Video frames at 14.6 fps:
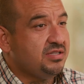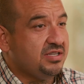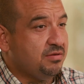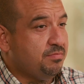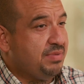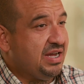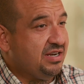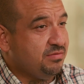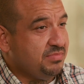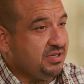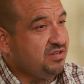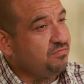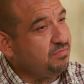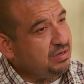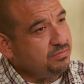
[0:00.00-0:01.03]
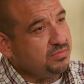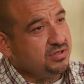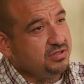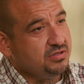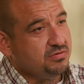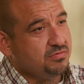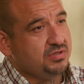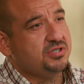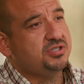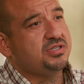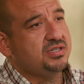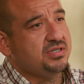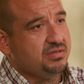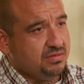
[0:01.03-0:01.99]
the abandonment of my mother when
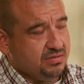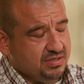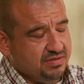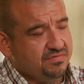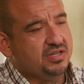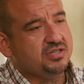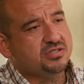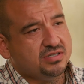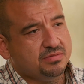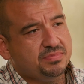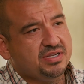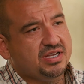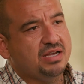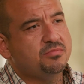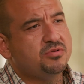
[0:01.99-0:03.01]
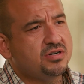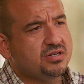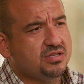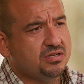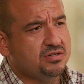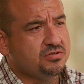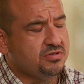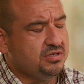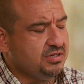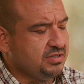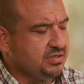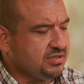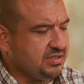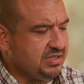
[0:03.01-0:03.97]
she eventually became hooked on
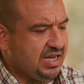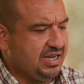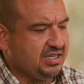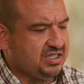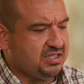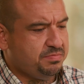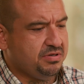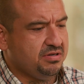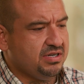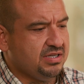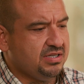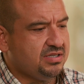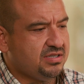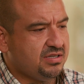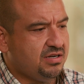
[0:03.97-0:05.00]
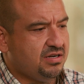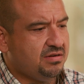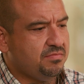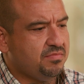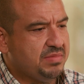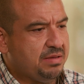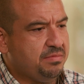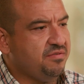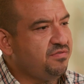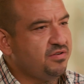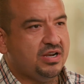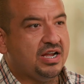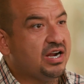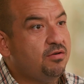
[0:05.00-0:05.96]
drugs, that experience made me
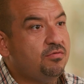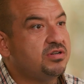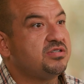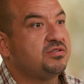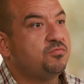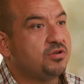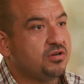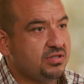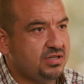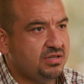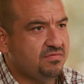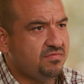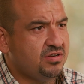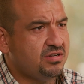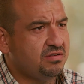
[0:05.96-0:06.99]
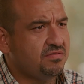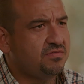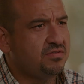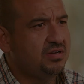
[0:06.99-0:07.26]
feel like I wasn't worthy of love.